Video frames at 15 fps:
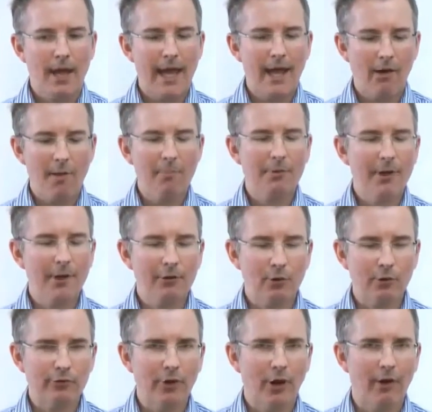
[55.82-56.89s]
a
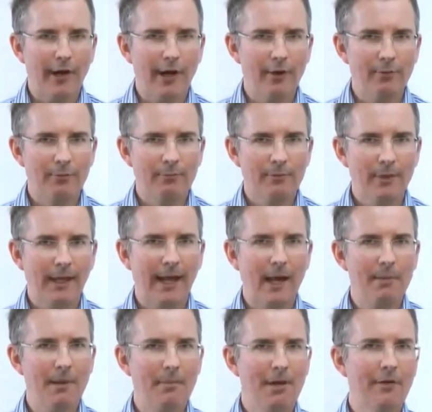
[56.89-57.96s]
hypothetical scenario.
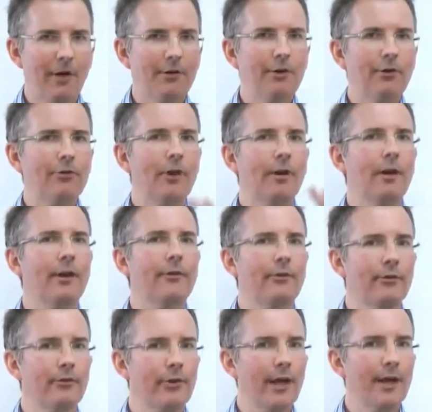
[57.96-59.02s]
Allow me a bit of artistic
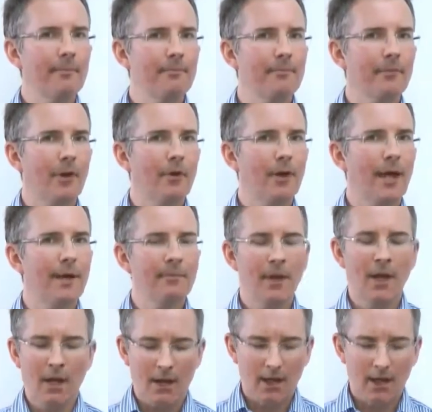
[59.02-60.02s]
license here, okay?